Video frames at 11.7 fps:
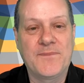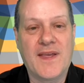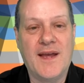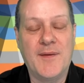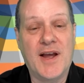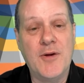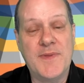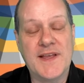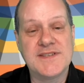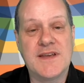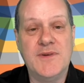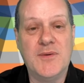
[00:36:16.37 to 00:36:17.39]
And I hope
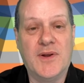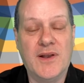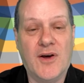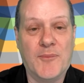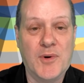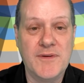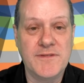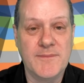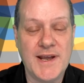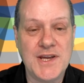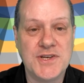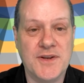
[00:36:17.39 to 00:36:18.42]
that's given you a lot more
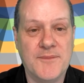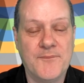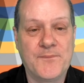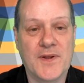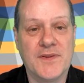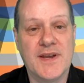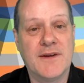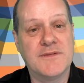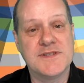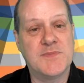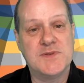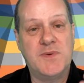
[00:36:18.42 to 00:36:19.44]
information on the
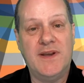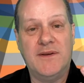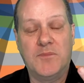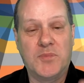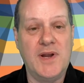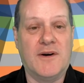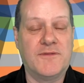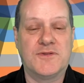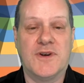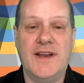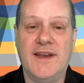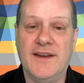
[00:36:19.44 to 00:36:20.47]
difference between pre-off
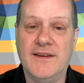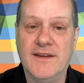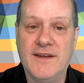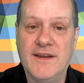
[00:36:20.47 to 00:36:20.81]
trading